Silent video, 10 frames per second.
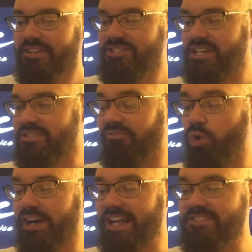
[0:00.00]

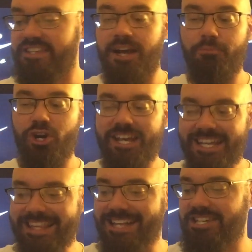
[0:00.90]
6-4 against the number
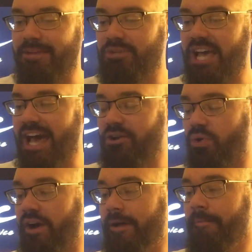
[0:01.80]
in that same
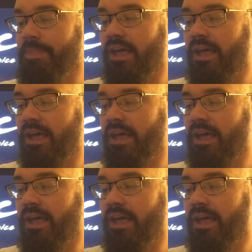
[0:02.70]
category.